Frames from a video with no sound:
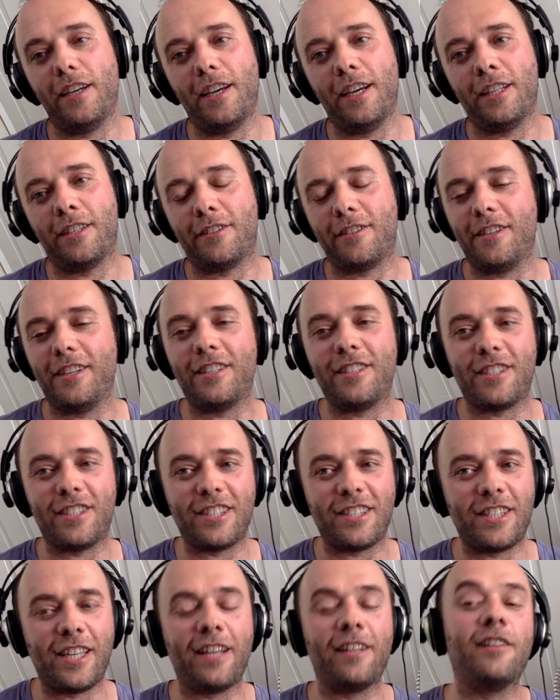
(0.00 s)
it's it's
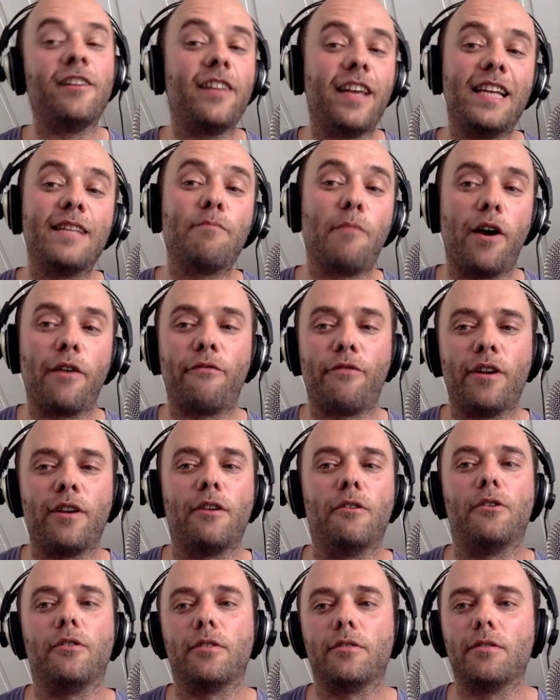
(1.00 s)
still in my
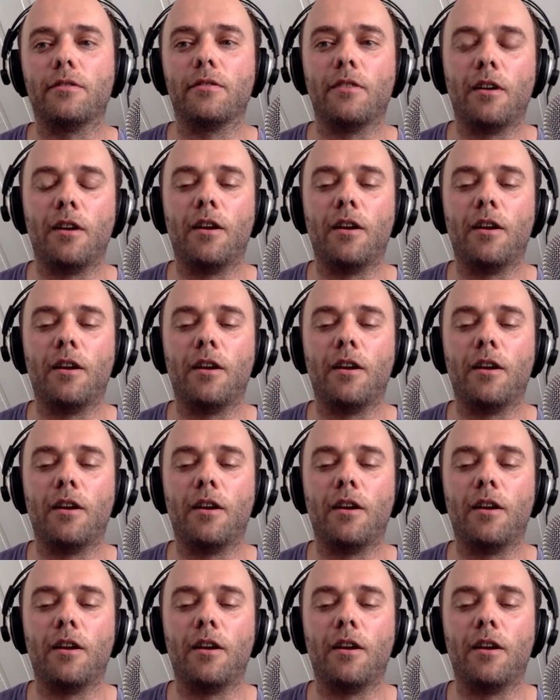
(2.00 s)
fingers.